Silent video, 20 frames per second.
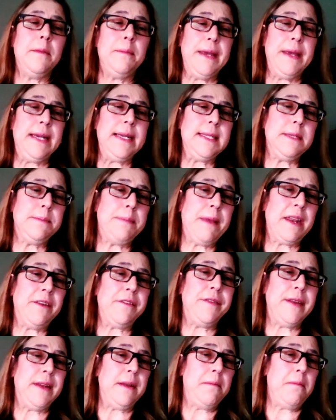the biggest
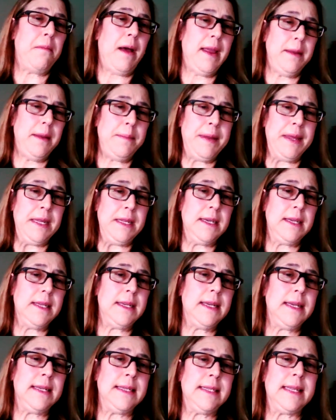benefit, in my
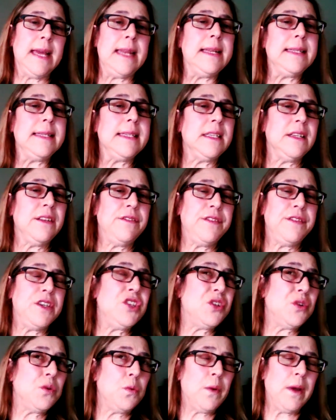opinion, is that it's an
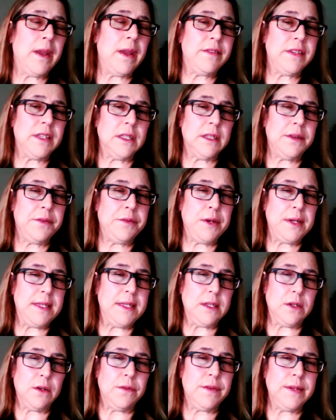efficient way of delivering
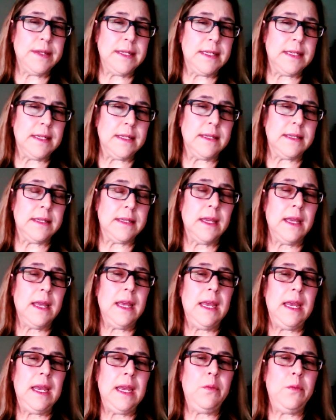services.
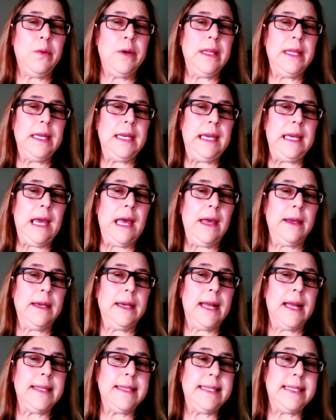It really
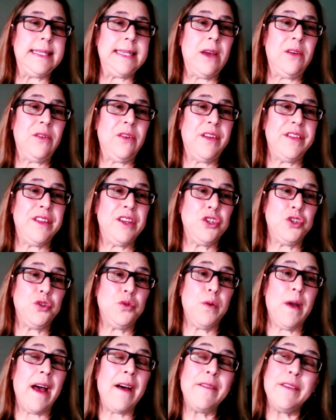cuts down on the
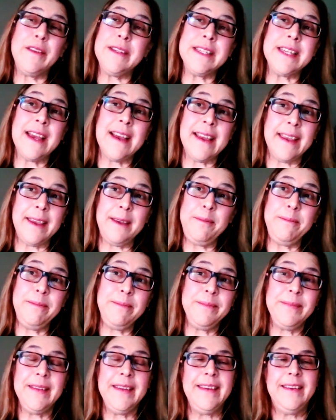travel time.
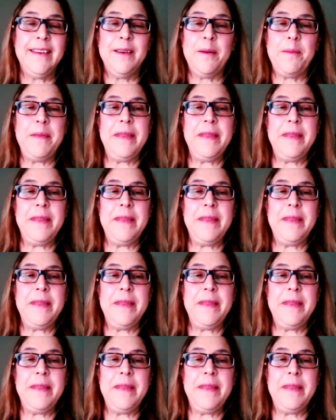I